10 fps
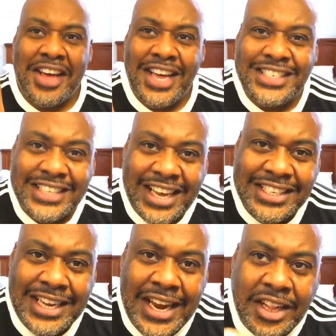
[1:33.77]
It
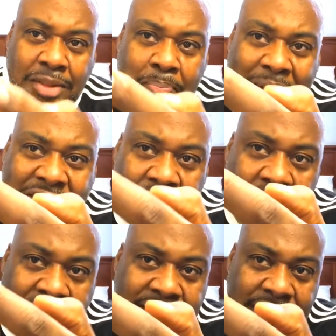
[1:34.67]
says in little bitty
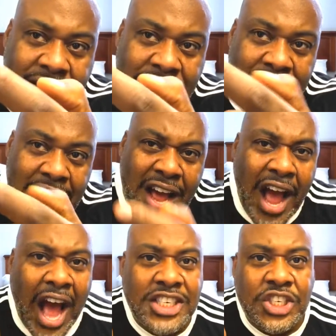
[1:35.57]
writing,
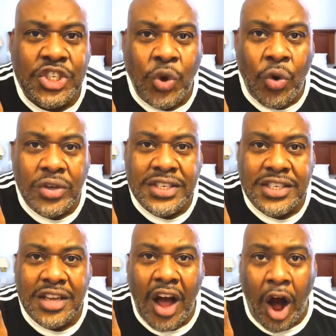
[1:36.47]
a
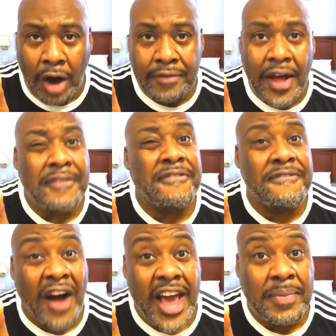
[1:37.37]
source of
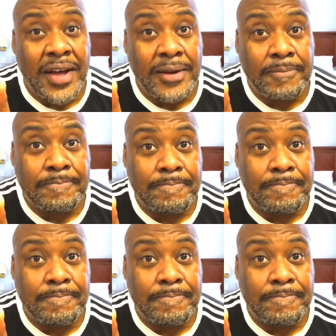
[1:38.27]
fiber,